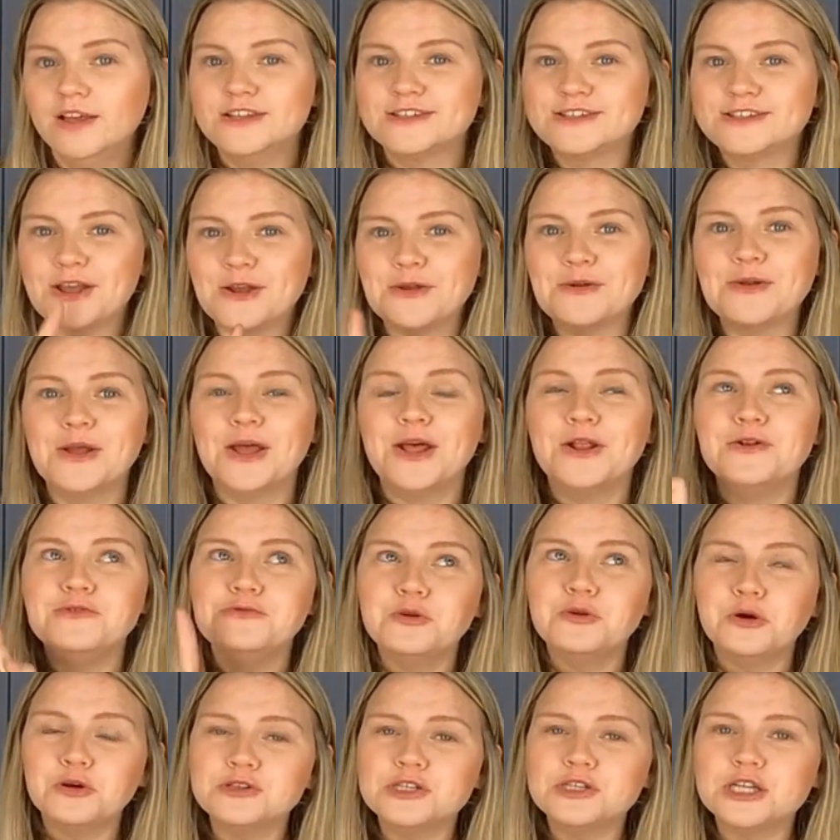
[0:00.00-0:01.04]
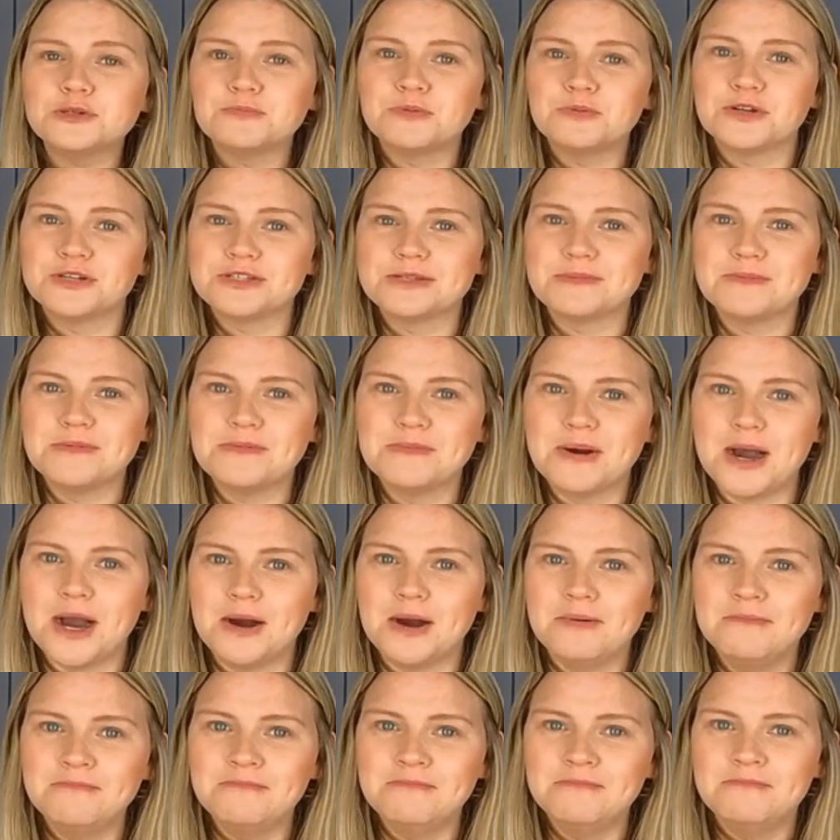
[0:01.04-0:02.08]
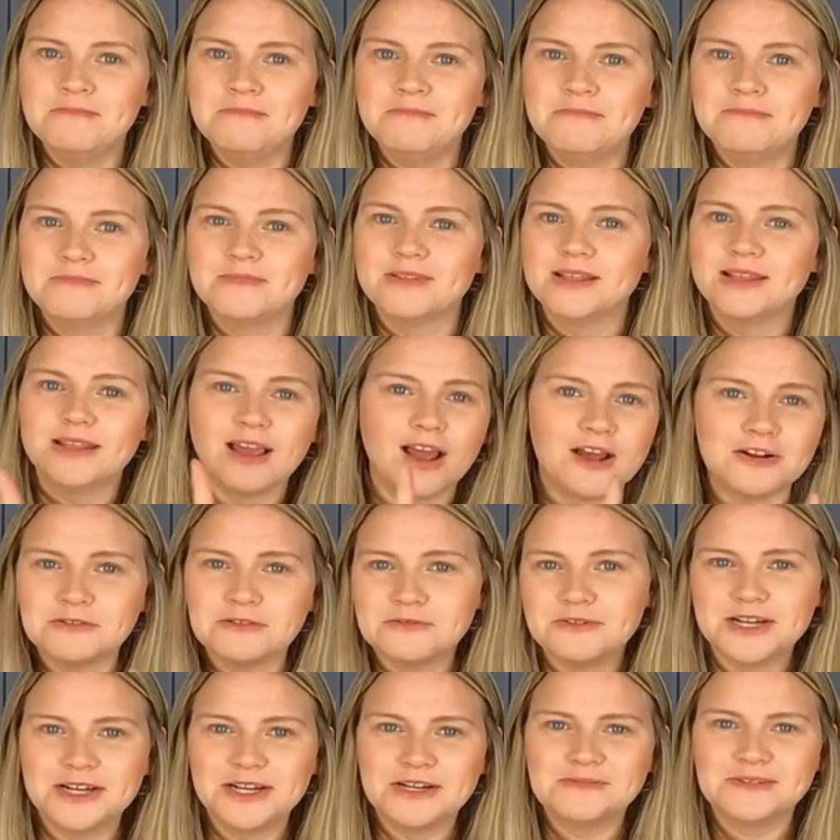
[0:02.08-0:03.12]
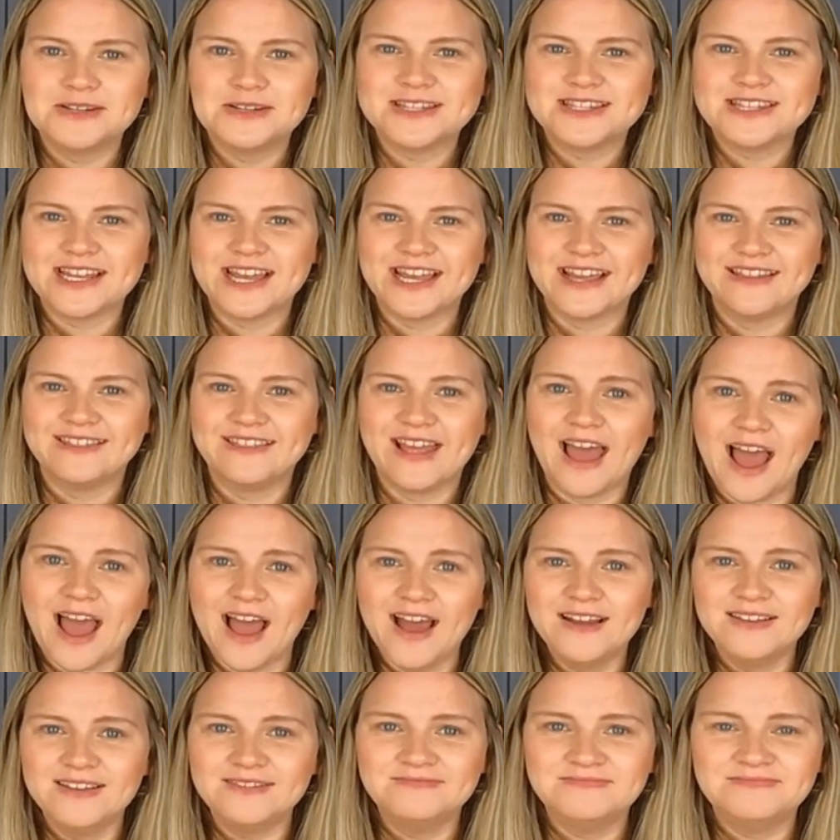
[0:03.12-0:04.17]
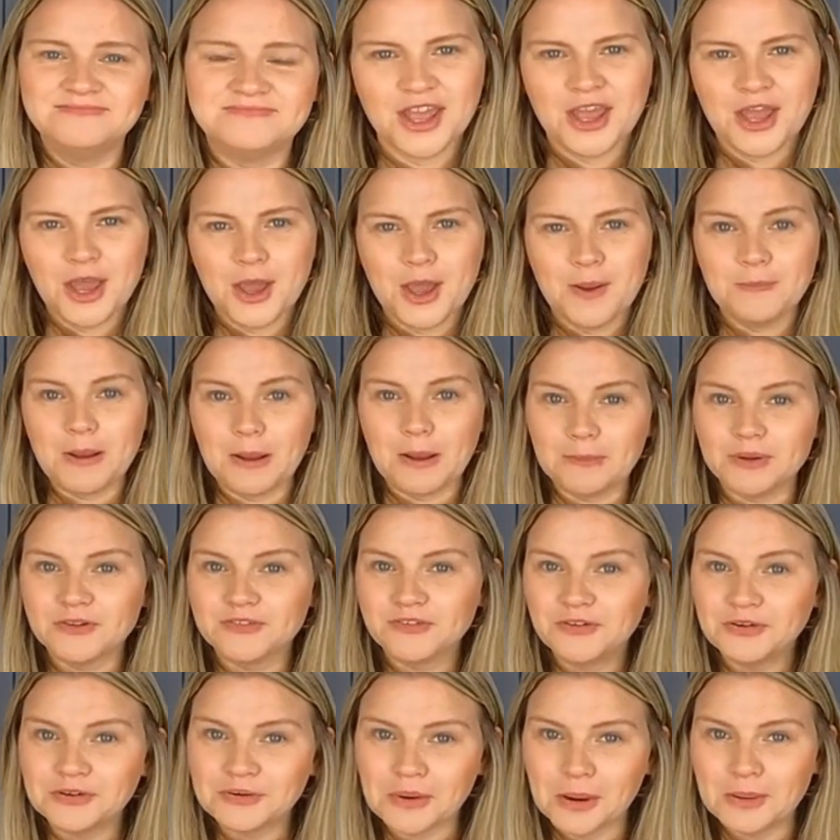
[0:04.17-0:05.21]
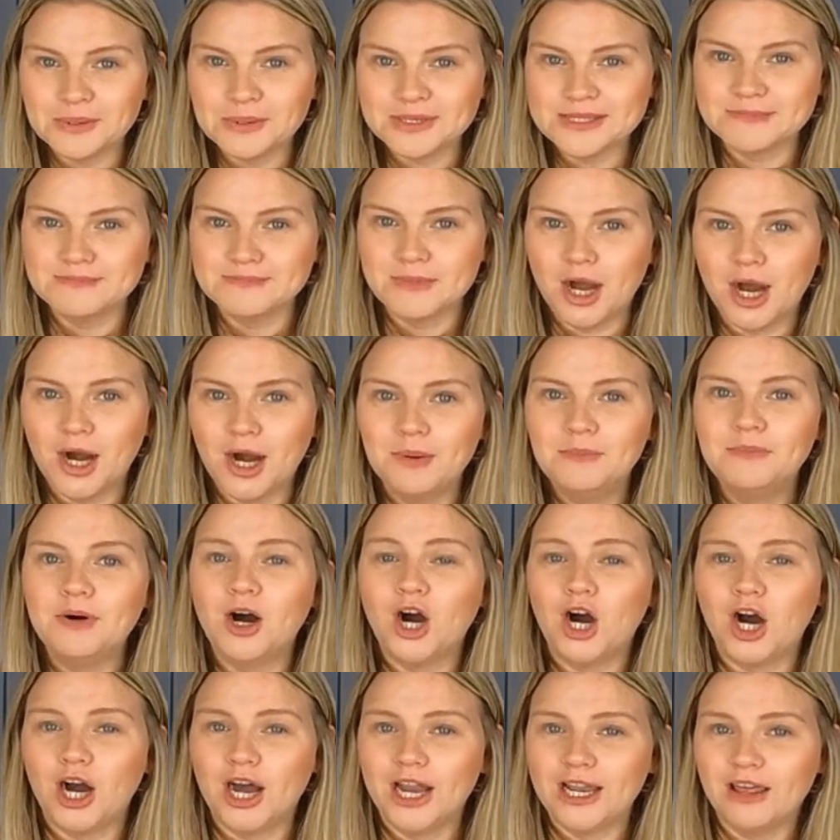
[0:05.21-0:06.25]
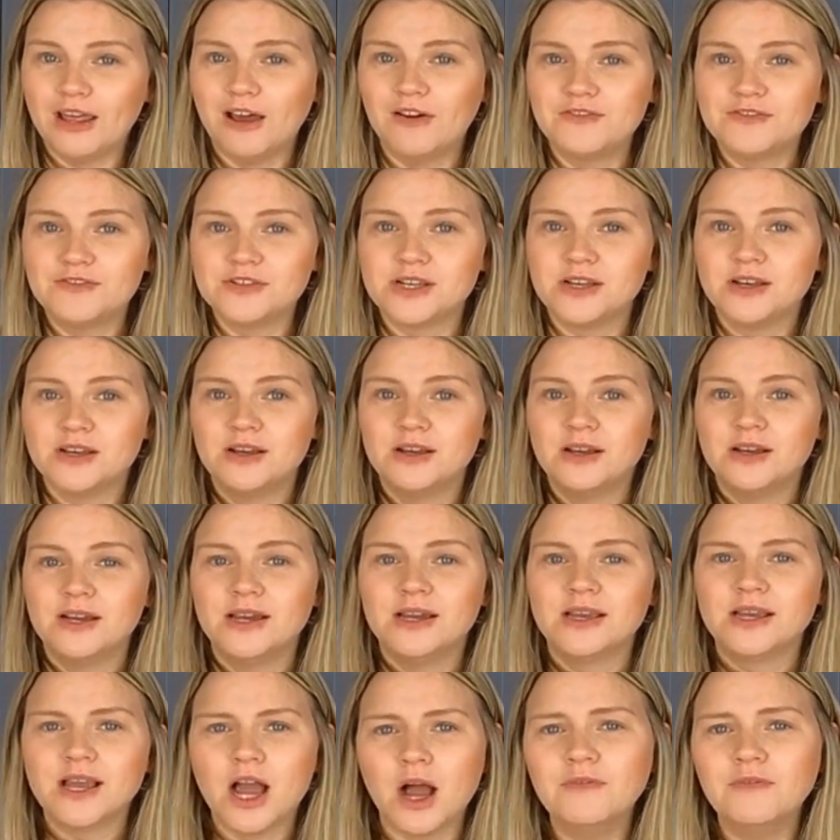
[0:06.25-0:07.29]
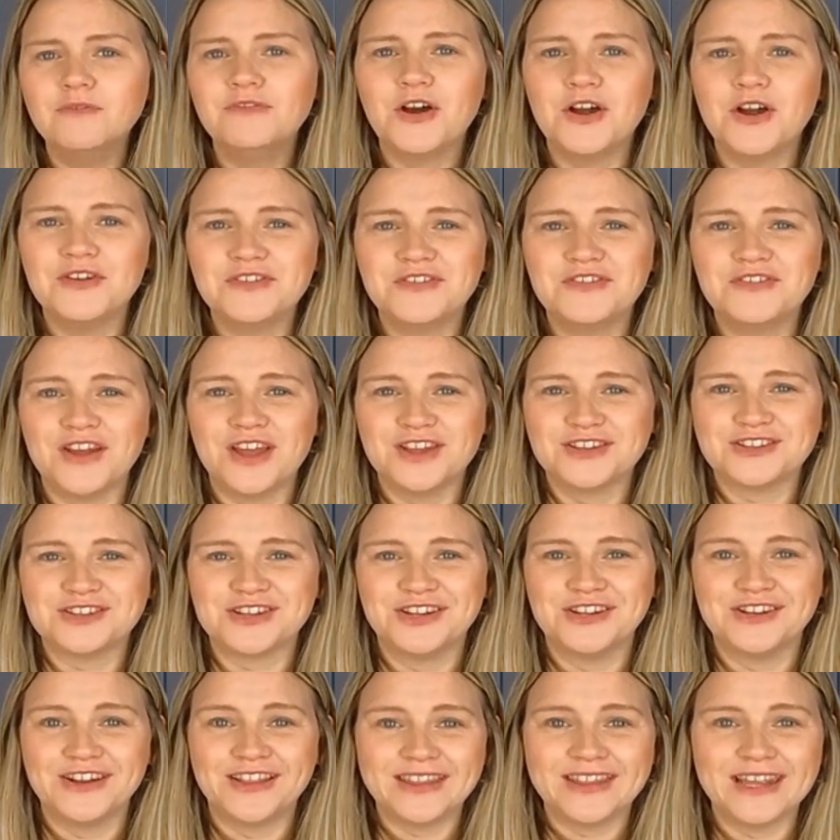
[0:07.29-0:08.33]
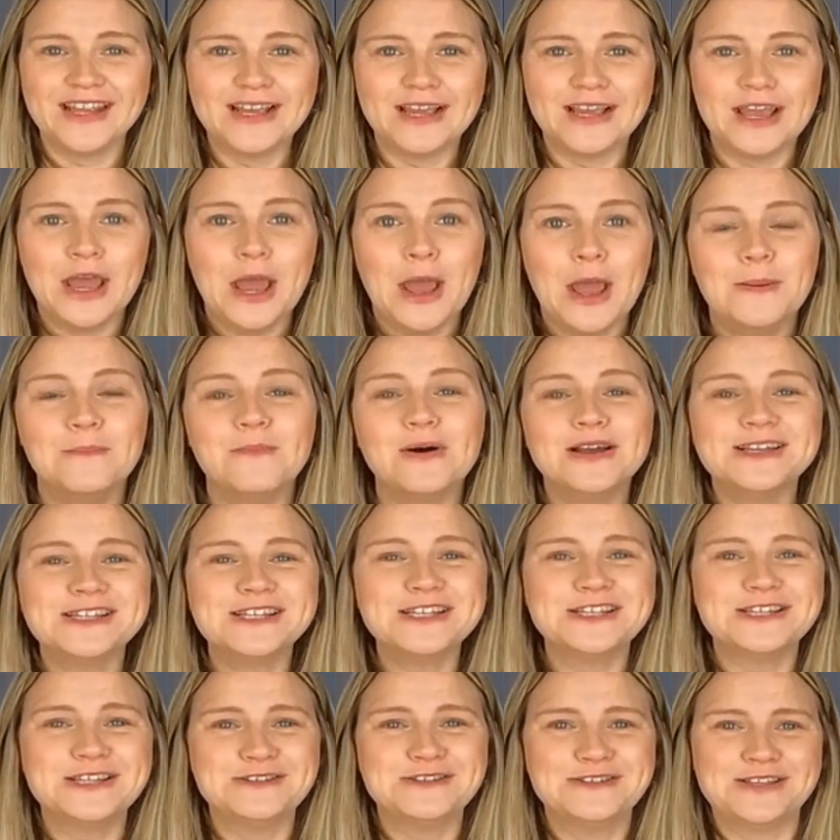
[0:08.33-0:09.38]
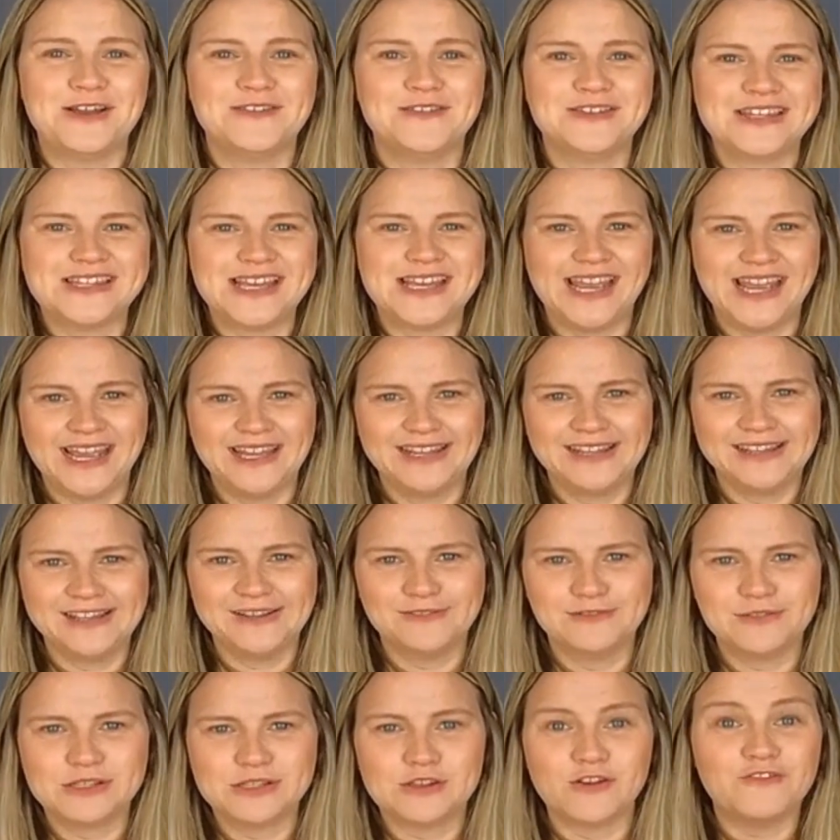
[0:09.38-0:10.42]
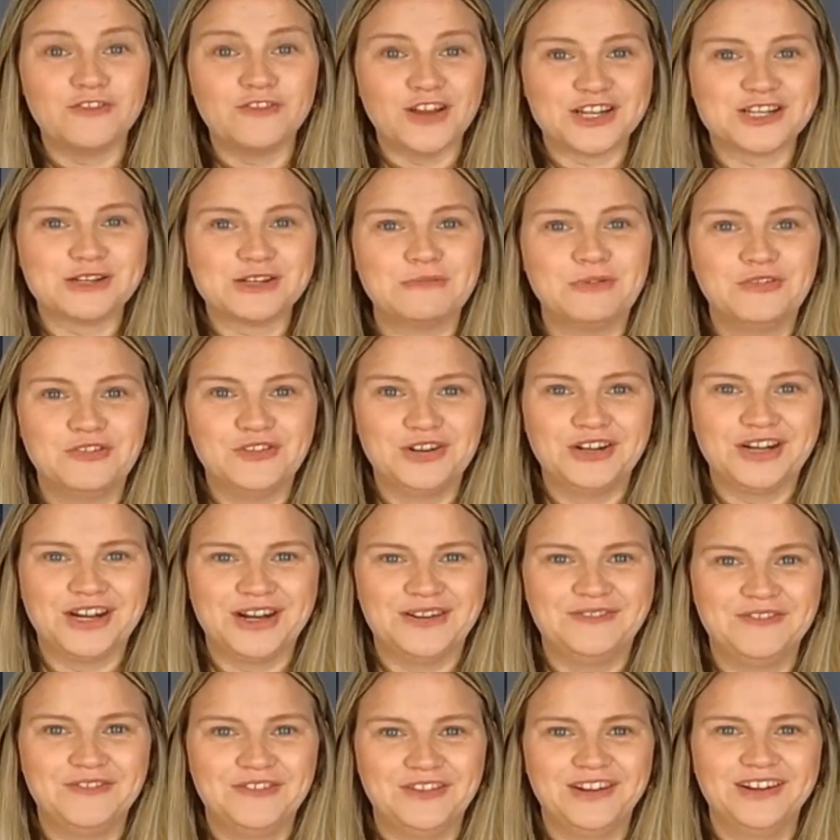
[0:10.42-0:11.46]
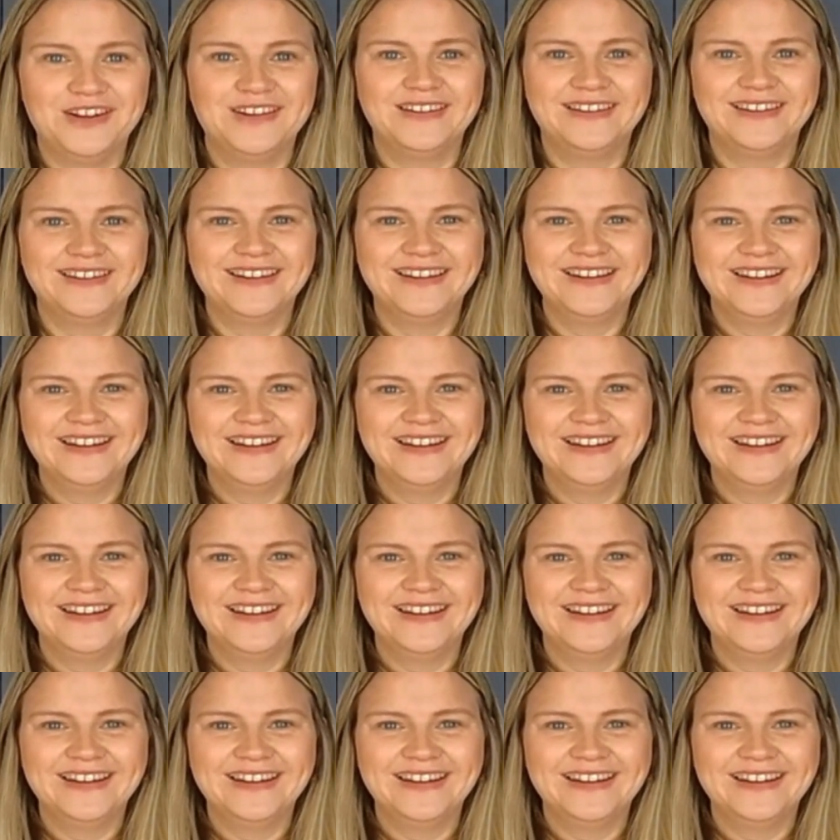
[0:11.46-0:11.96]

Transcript: So not just because I'm a mum, I don't want anyone saying that, but before I was a mum, I loved comfort over fashion. I think my sister used to have a saying that was fashion before comfort.